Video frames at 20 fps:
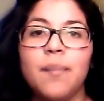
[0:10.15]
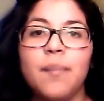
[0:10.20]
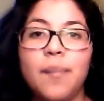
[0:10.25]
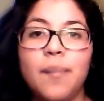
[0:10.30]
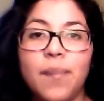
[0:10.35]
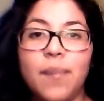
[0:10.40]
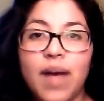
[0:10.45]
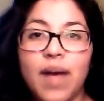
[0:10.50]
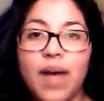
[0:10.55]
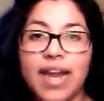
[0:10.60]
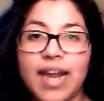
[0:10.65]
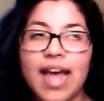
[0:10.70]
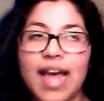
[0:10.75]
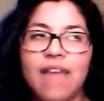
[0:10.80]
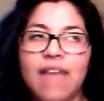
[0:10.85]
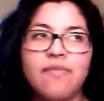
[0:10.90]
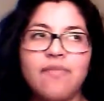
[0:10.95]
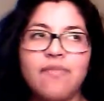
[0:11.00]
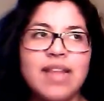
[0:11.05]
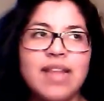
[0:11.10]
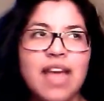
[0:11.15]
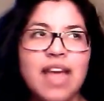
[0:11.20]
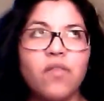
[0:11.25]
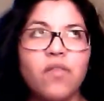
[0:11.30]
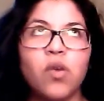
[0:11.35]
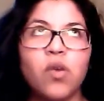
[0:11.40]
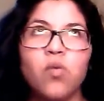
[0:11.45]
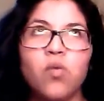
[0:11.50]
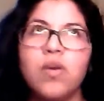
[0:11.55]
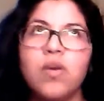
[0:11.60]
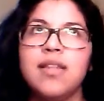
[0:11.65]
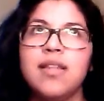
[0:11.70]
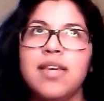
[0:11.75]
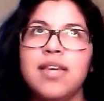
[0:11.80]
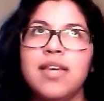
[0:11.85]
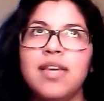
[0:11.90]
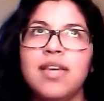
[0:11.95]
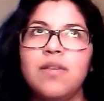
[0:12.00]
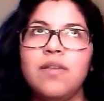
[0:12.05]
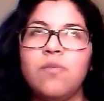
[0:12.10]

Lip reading: But I've been having a really,